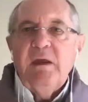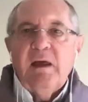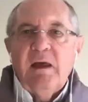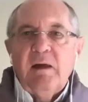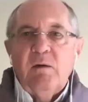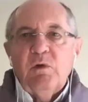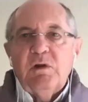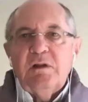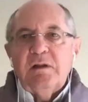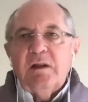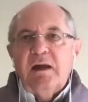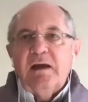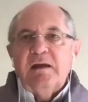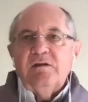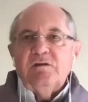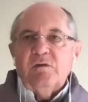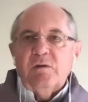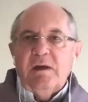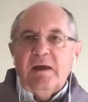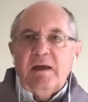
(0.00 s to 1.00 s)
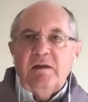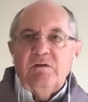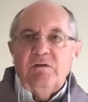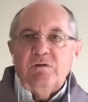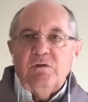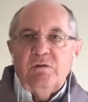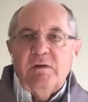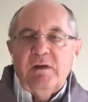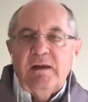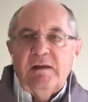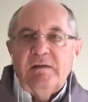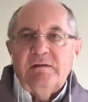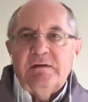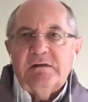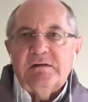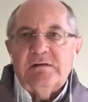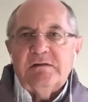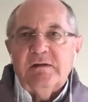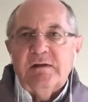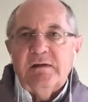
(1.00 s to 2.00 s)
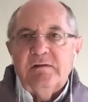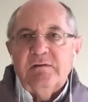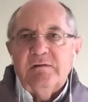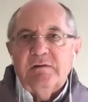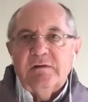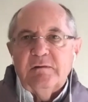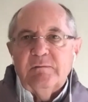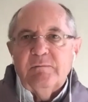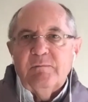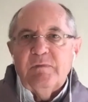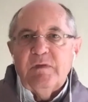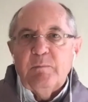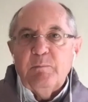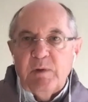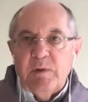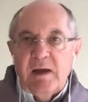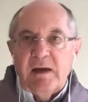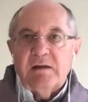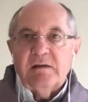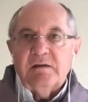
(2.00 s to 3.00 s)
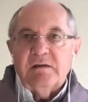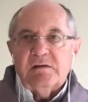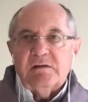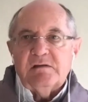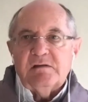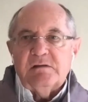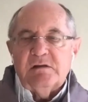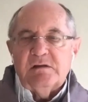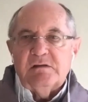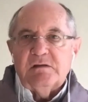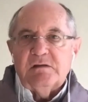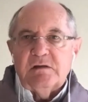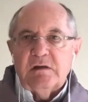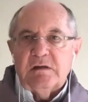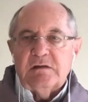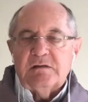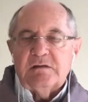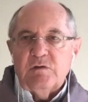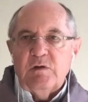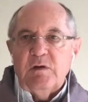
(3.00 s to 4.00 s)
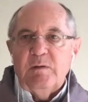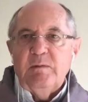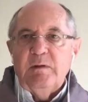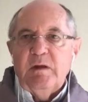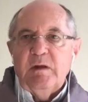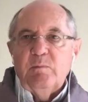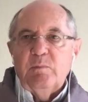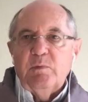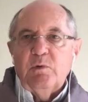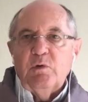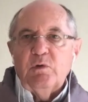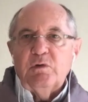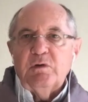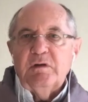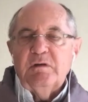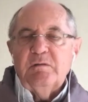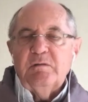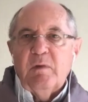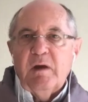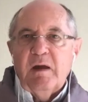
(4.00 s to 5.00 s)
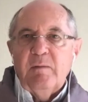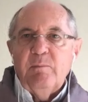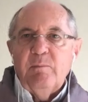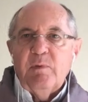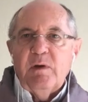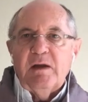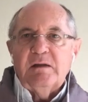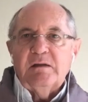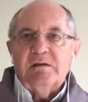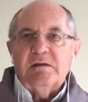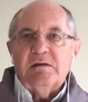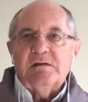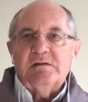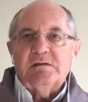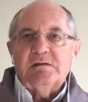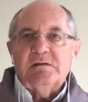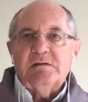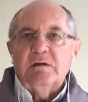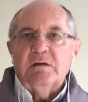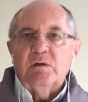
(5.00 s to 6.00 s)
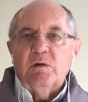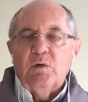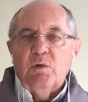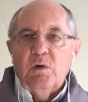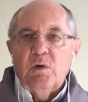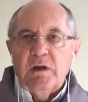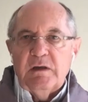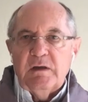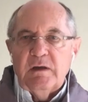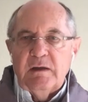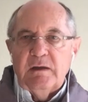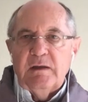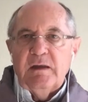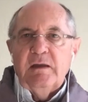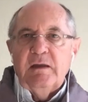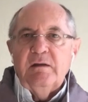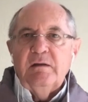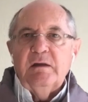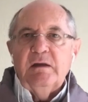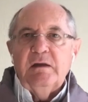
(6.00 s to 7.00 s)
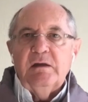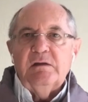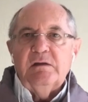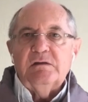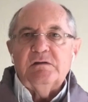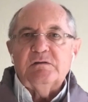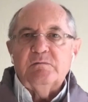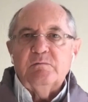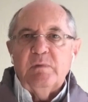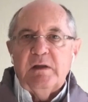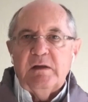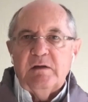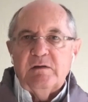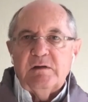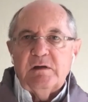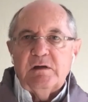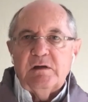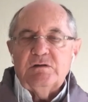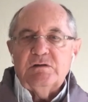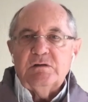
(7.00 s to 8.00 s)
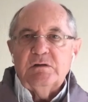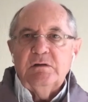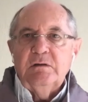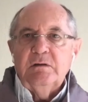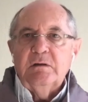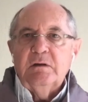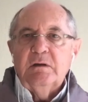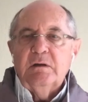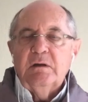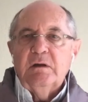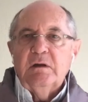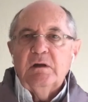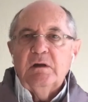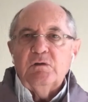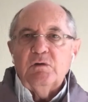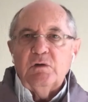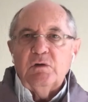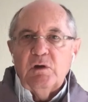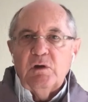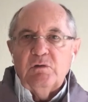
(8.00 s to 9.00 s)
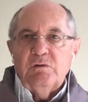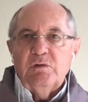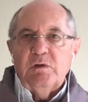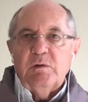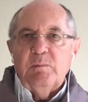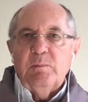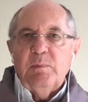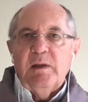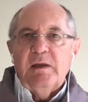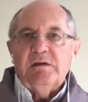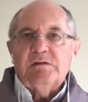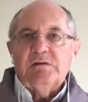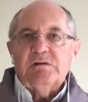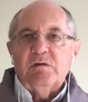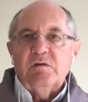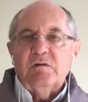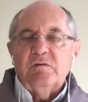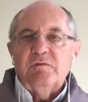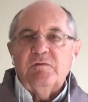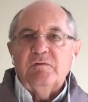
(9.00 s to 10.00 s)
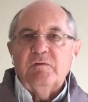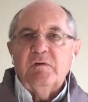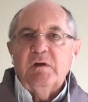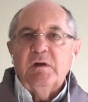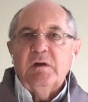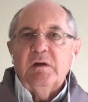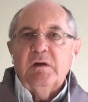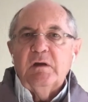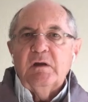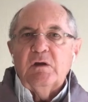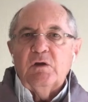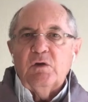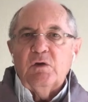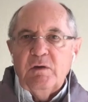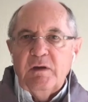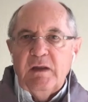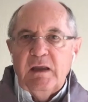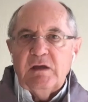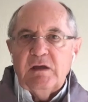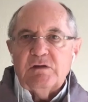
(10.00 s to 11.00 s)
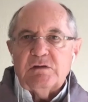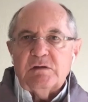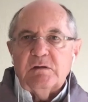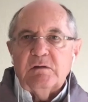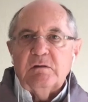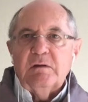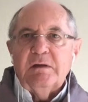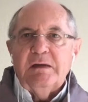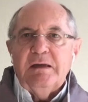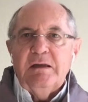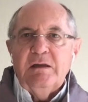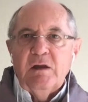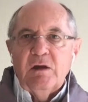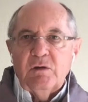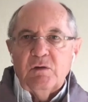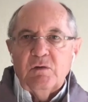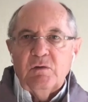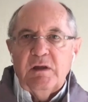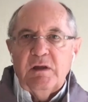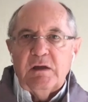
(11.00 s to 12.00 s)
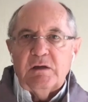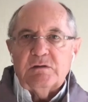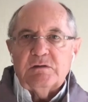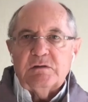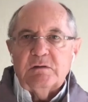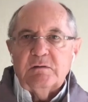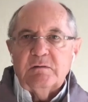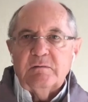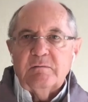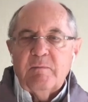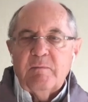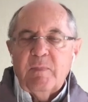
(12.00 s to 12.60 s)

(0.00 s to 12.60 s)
I would like to add to that is that the practice is extremely important. My practice, again, is meditation, to go to the place of connection, inner connection.